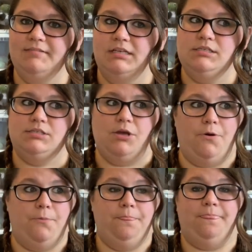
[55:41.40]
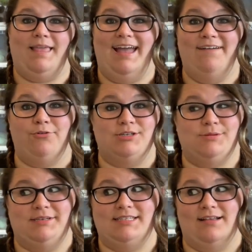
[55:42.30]
So I haven't worked on
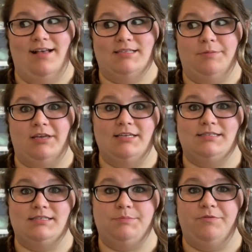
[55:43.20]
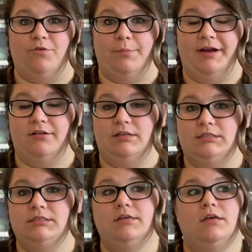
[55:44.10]
my stained glass blanket since before
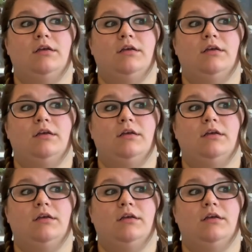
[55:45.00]
Maryland.